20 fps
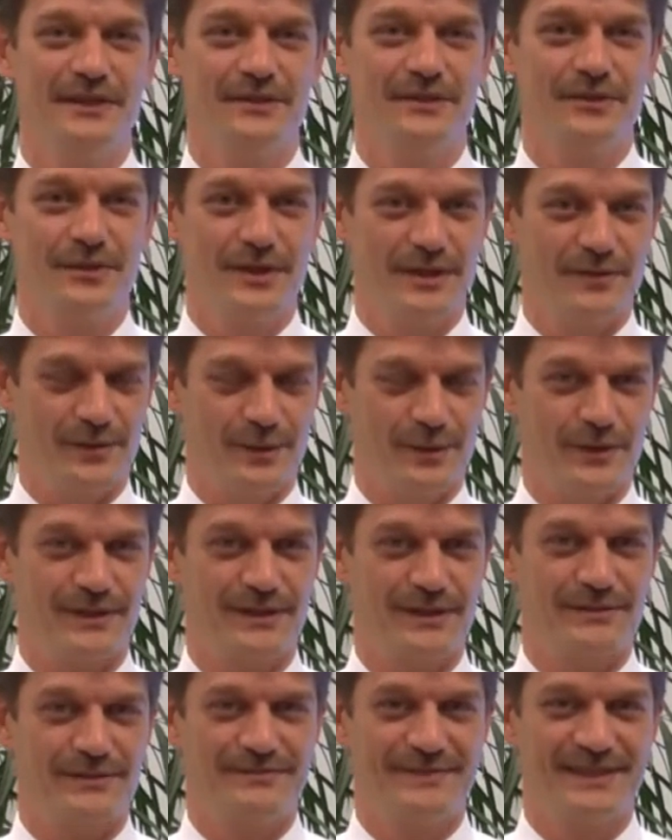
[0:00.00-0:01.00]
into their
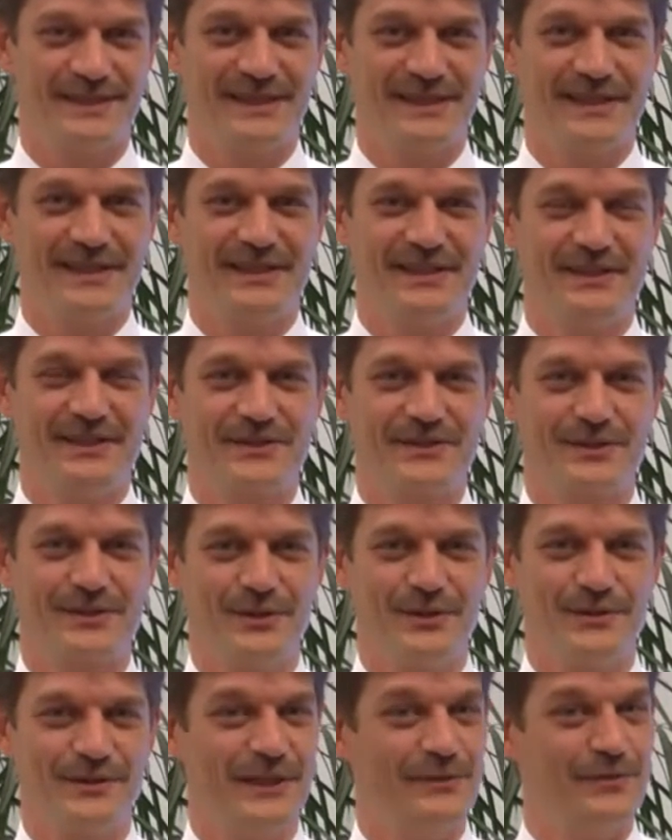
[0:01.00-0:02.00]
work.
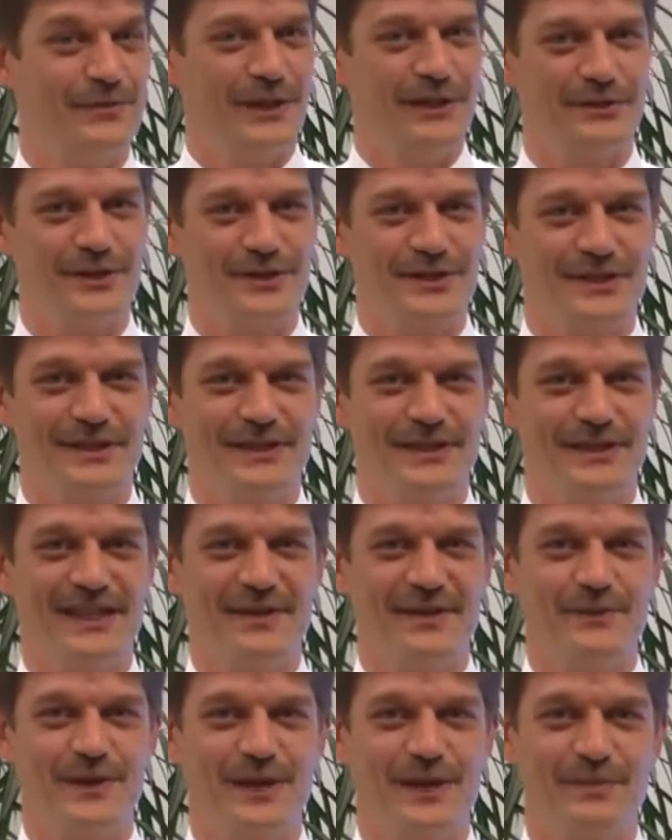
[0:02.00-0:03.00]
So if you're interested,
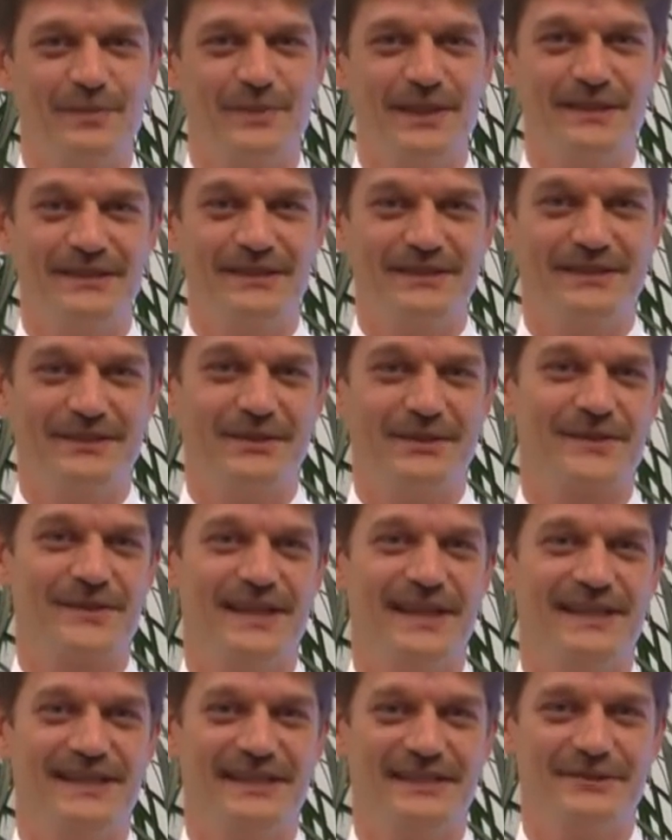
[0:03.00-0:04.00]
come with me, or
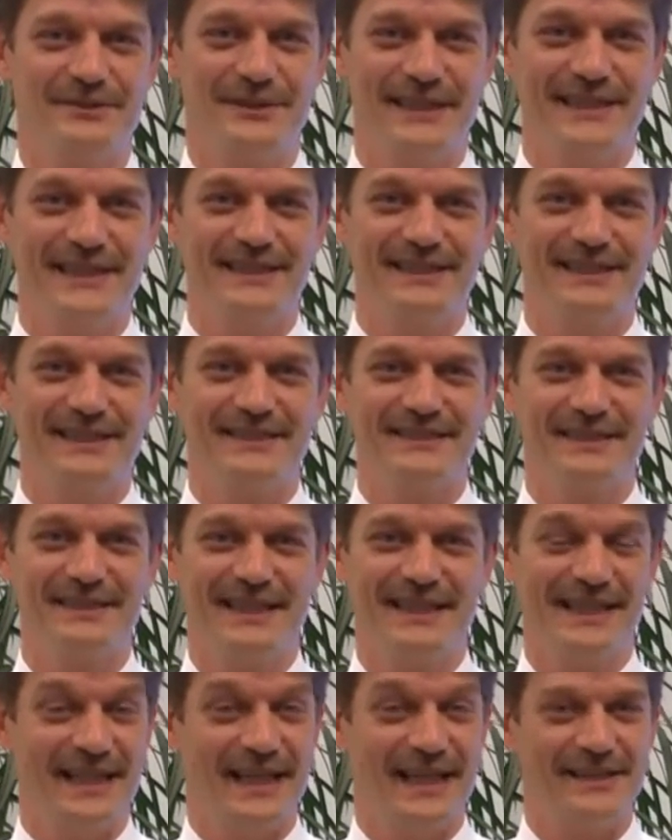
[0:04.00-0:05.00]
say it in Greek,
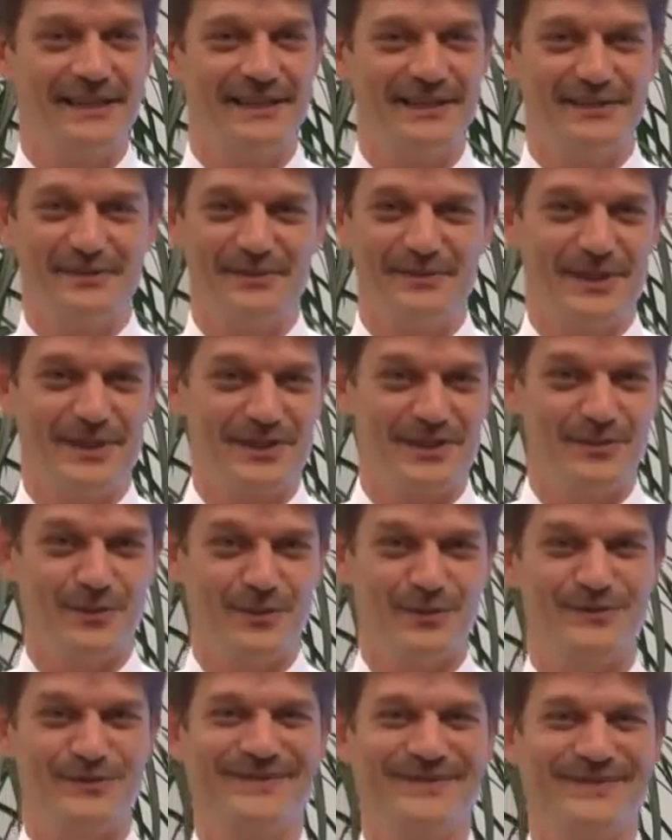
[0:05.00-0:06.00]
elate Mazimu.